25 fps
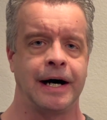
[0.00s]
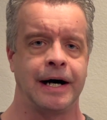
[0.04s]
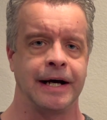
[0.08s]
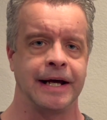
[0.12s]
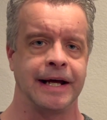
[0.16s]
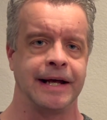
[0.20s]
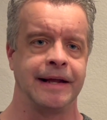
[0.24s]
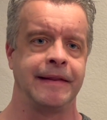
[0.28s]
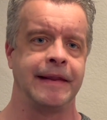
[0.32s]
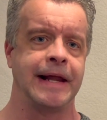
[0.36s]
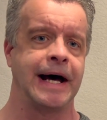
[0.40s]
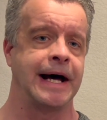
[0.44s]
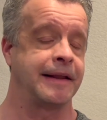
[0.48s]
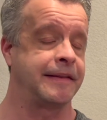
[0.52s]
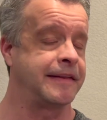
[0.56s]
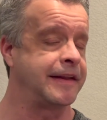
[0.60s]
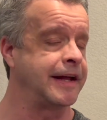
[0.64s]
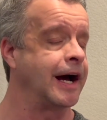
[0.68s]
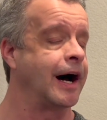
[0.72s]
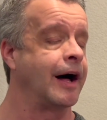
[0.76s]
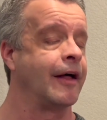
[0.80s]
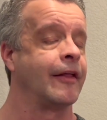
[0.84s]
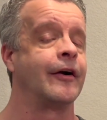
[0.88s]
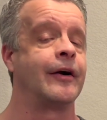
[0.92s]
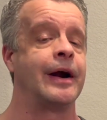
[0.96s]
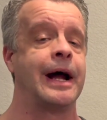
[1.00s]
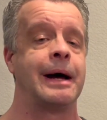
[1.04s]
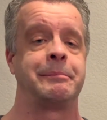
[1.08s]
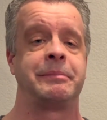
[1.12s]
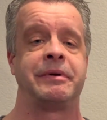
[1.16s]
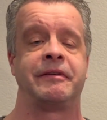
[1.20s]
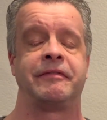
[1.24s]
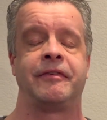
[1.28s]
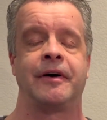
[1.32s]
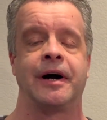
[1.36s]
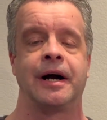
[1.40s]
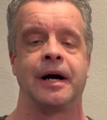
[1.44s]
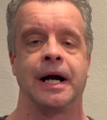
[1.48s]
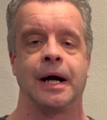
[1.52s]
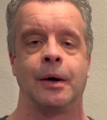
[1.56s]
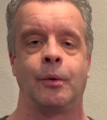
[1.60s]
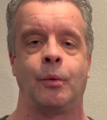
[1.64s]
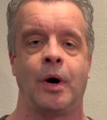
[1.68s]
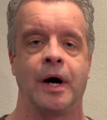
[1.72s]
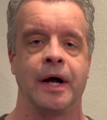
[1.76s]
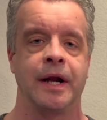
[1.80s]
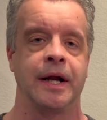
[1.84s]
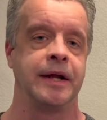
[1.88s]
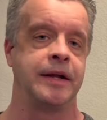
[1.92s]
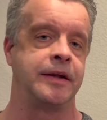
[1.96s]
in that. The other amplifier I
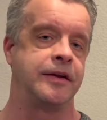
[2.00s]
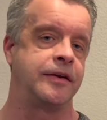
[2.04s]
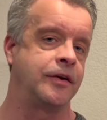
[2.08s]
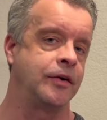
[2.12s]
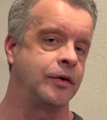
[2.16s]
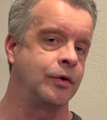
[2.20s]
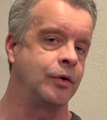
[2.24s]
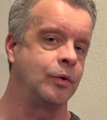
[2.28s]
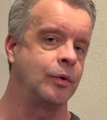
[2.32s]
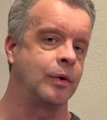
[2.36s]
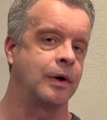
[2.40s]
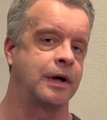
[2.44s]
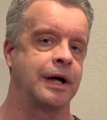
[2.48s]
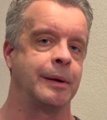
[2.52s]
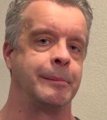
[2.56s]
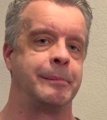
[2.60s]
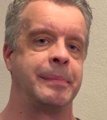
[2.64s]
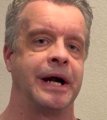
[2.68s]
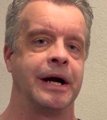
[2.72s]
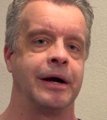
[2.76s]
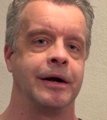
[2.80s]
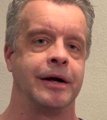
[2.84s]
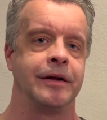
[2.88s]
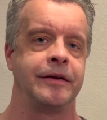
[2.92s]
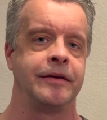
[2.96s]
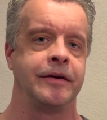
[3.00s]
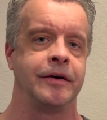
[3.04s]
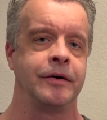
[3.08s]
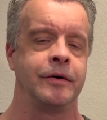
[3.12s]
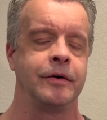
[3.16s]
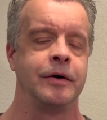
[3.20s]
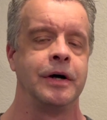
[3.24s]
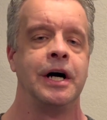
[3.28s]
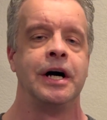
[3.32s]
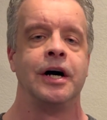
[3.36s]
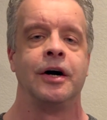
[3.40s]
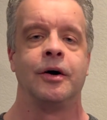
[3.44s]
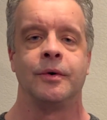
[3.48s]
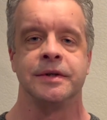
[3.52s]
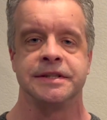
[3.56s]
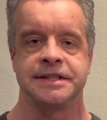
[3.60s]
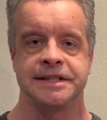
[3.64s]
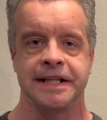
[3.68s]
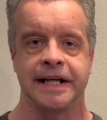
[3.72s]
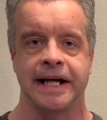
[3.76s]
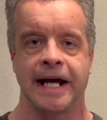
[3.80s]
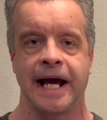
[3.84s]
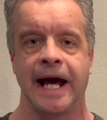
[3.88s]
wanted to compare it to was the